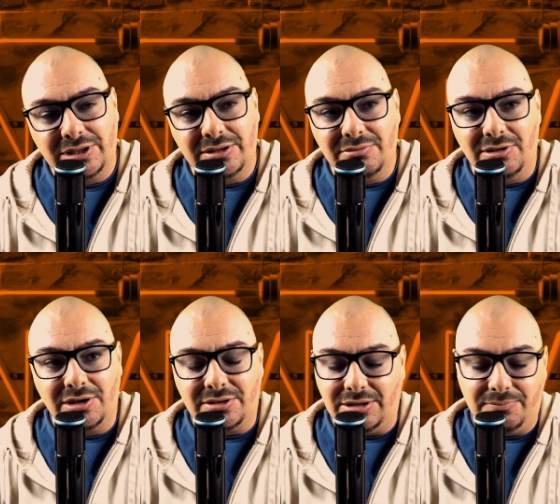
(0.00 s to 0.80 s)
That
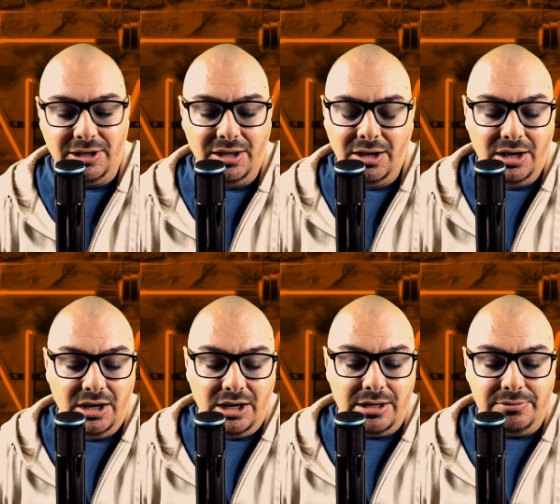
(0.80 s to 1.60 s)
look, they're
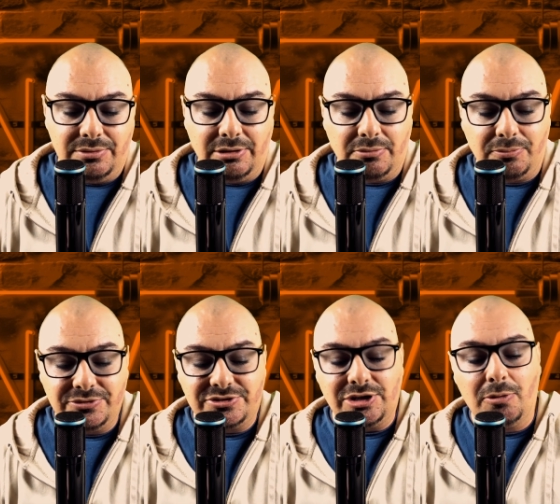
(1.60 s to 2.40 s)
they're
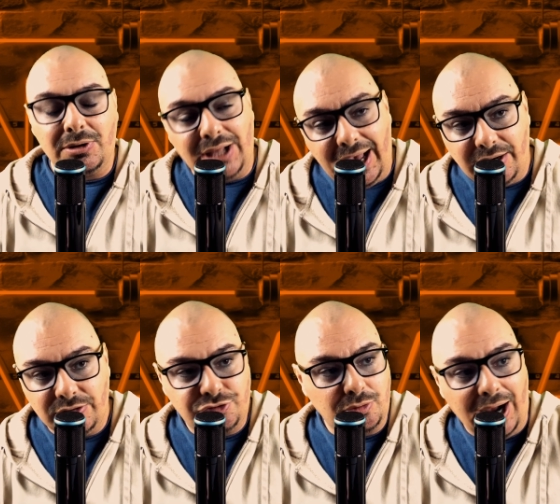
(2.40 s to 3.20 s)
so reliant
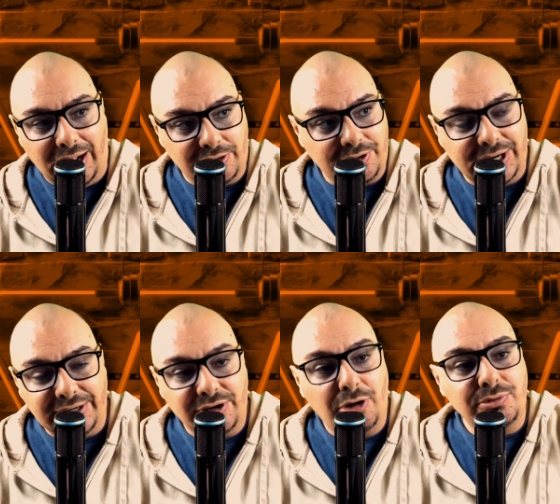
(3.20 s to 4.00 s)
on Drew Allar, and I
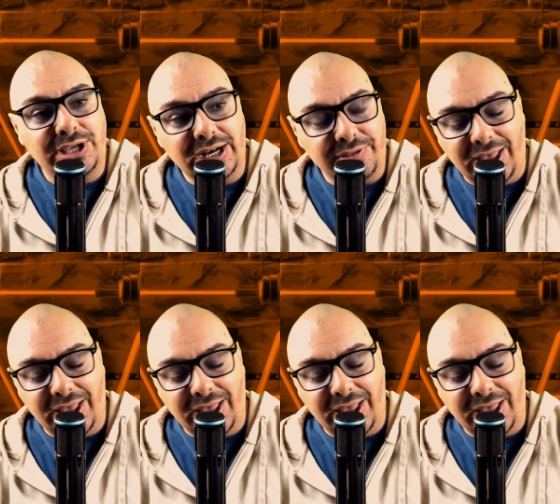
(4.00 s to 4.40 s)
don't get it.